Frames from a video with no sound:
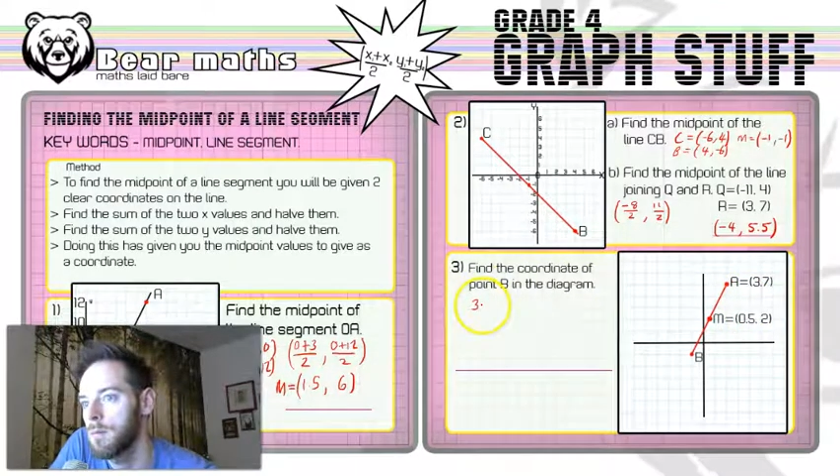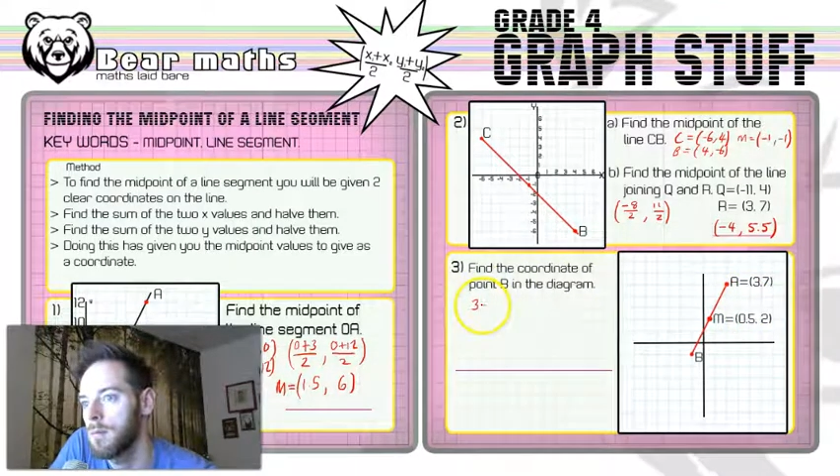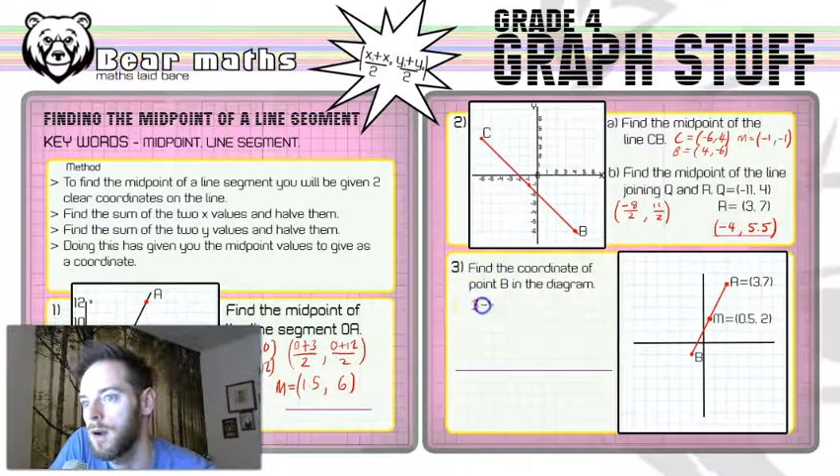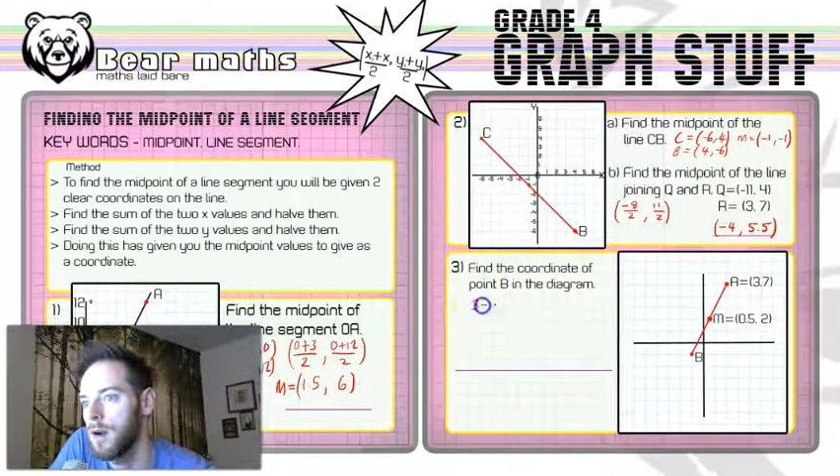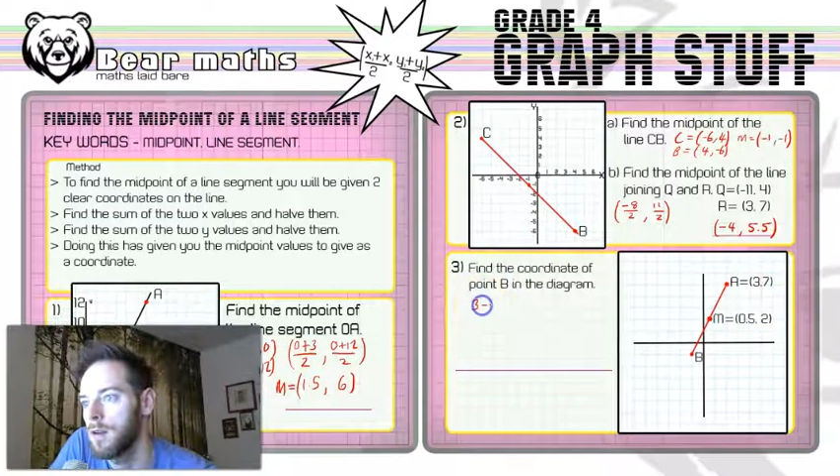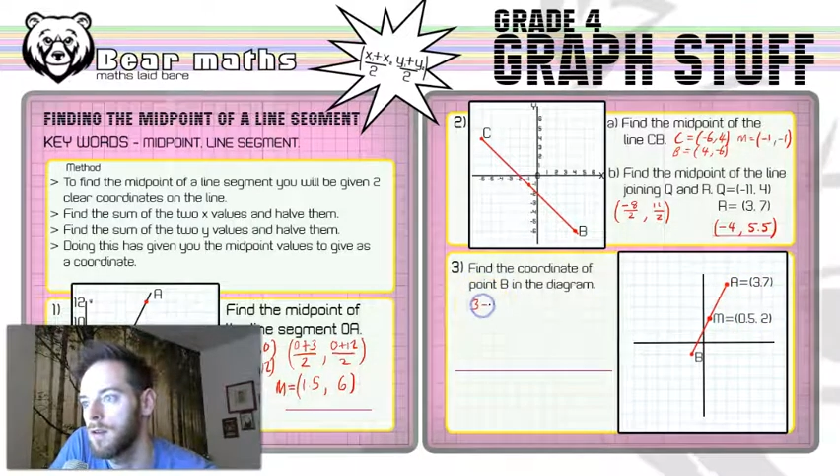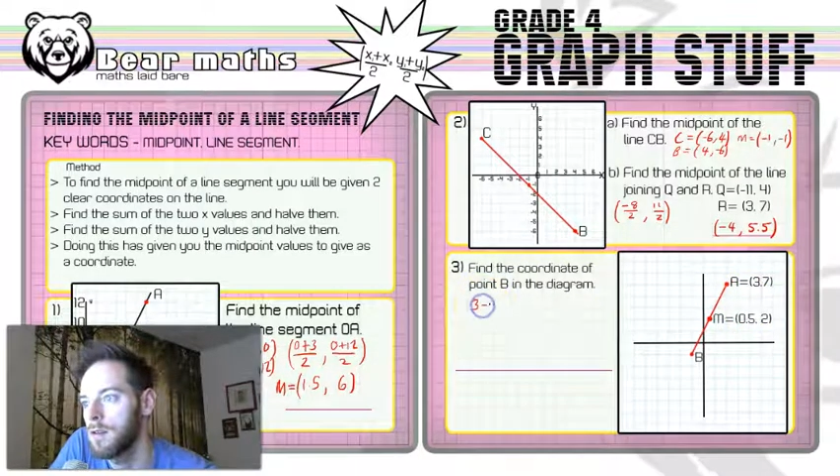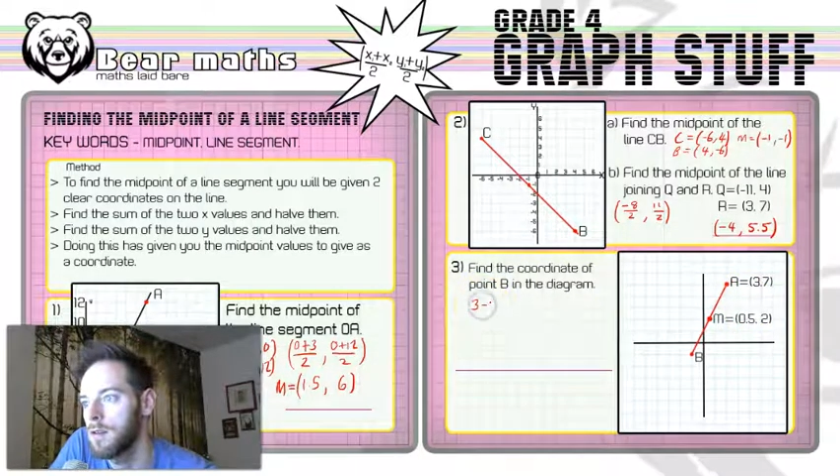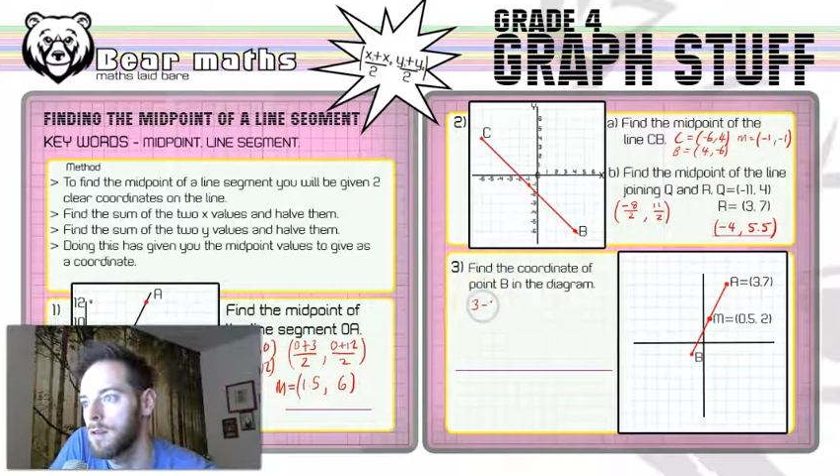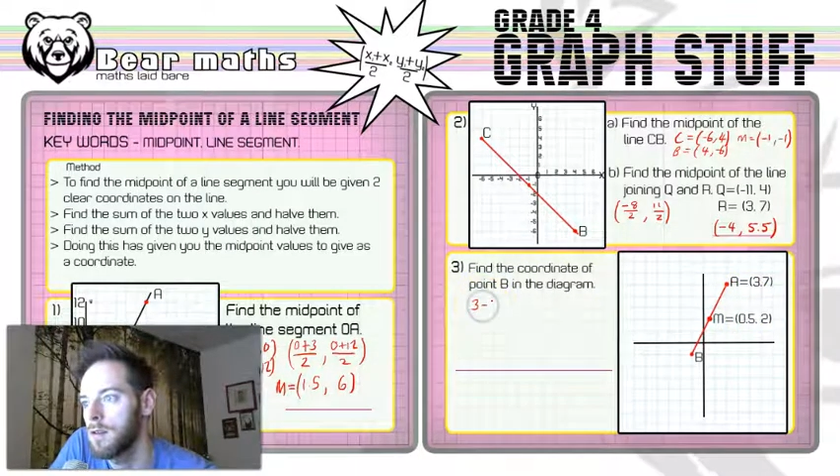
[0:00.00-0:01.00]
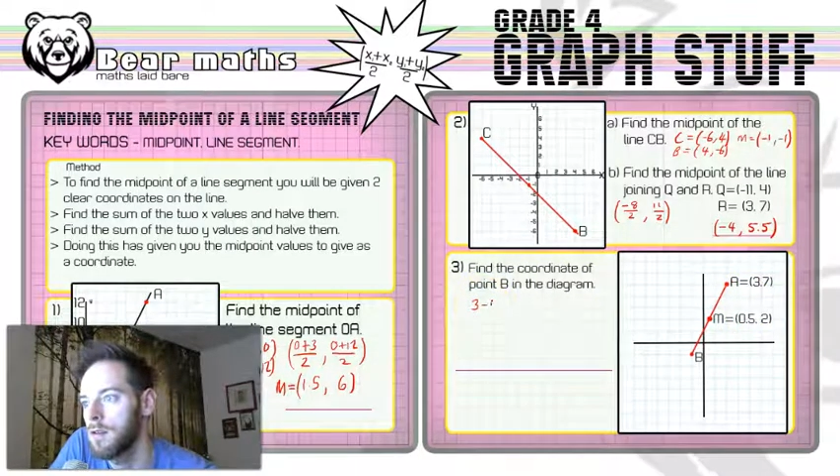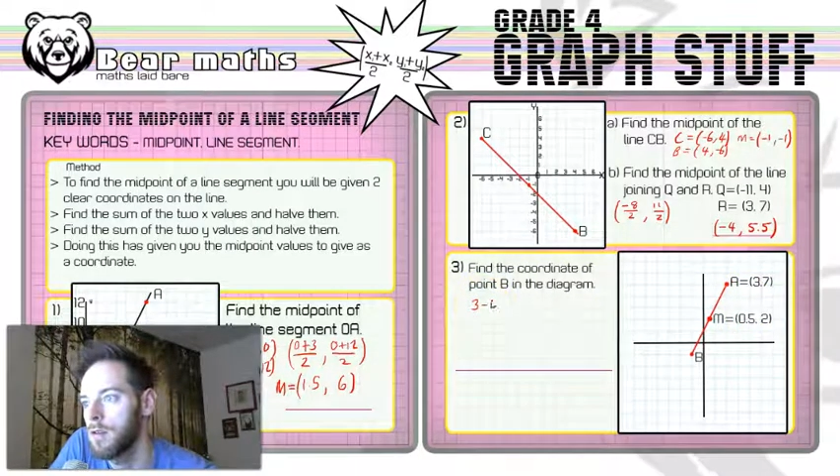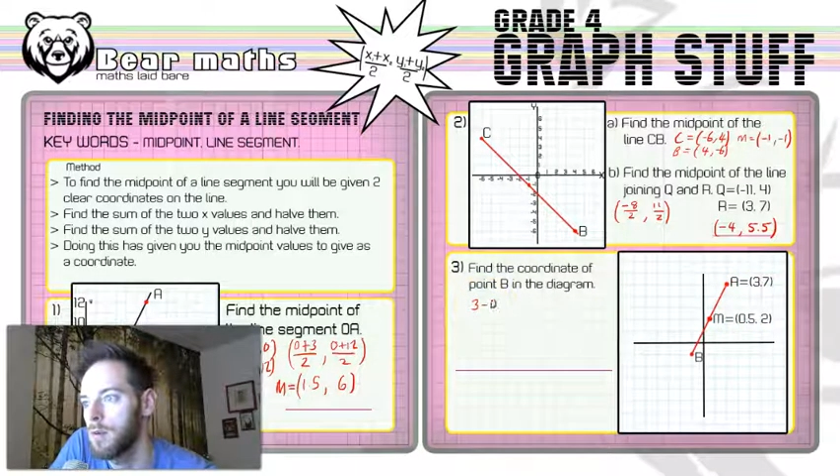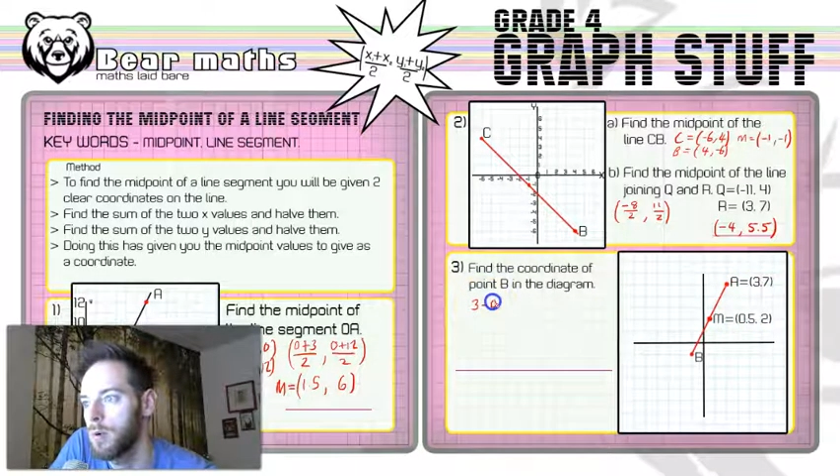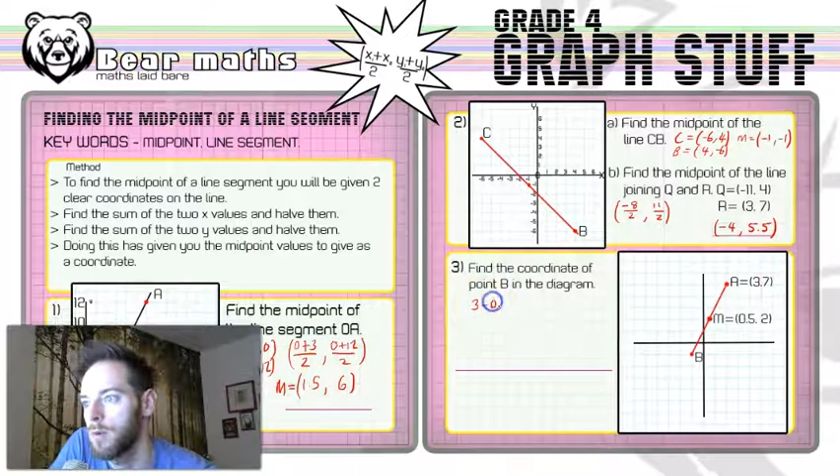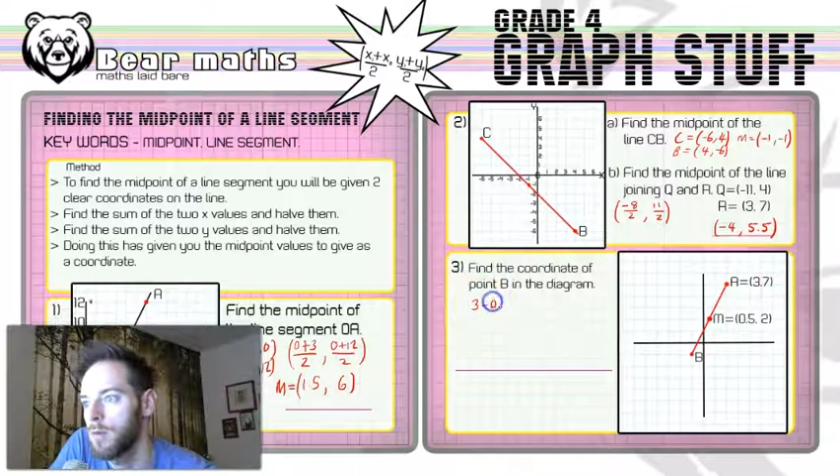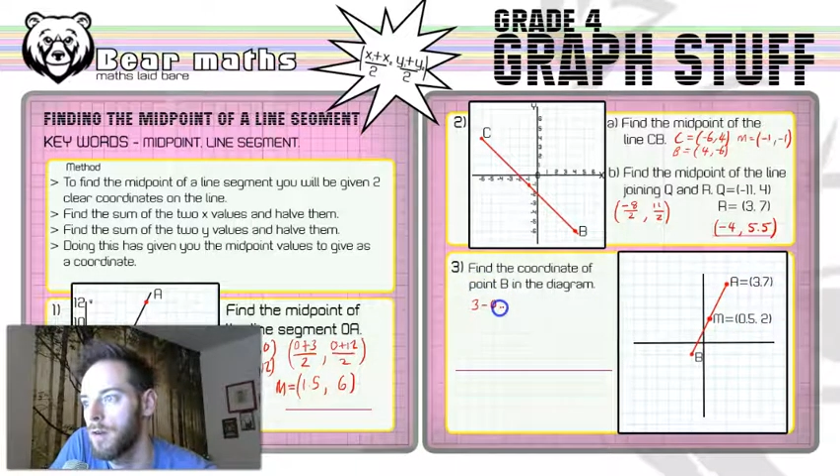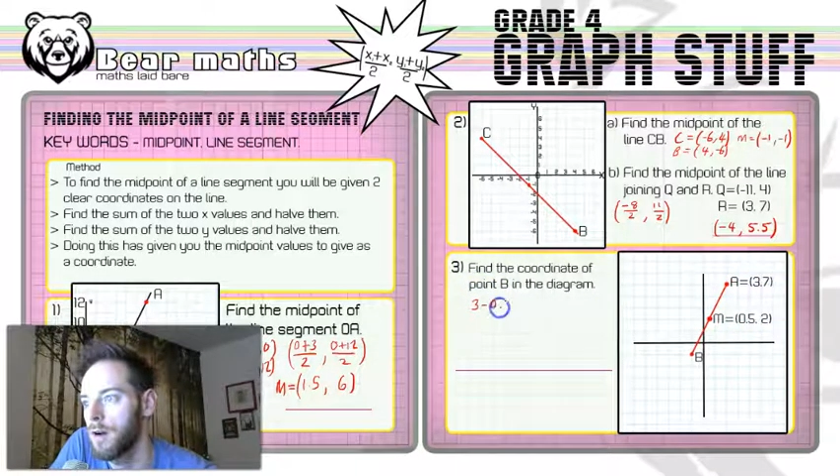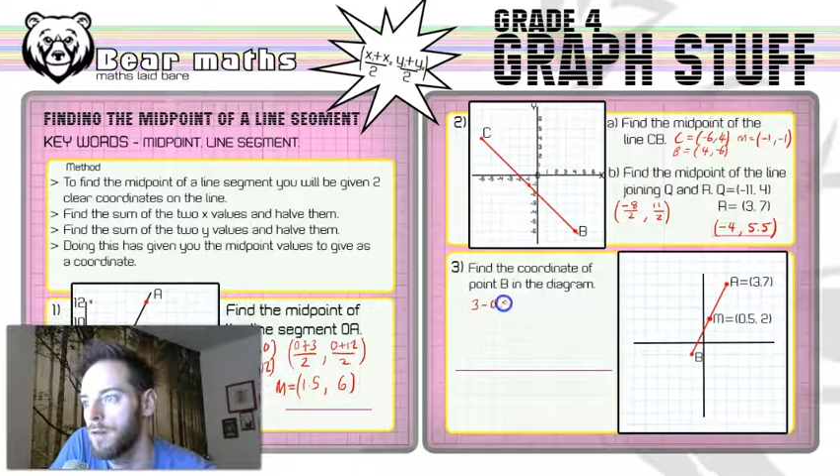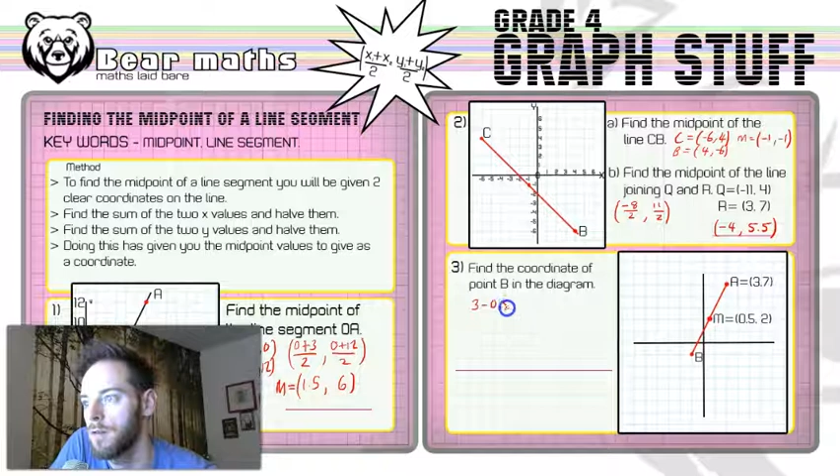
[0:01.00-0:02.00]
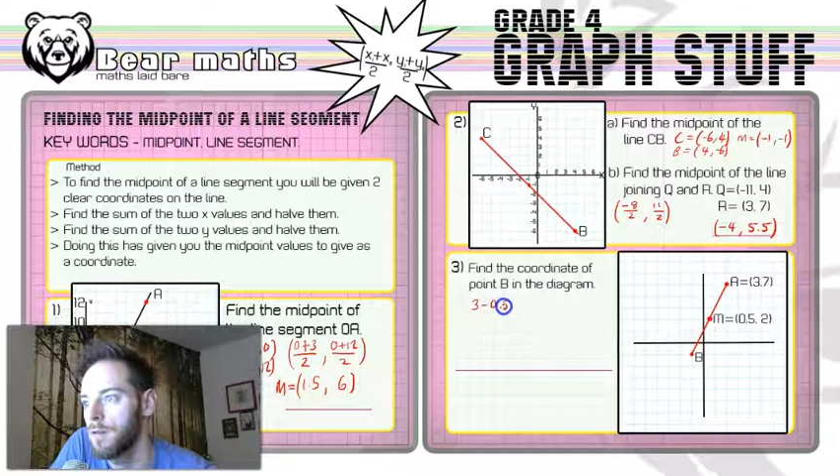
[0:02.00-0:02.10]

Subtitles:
minus 0.5.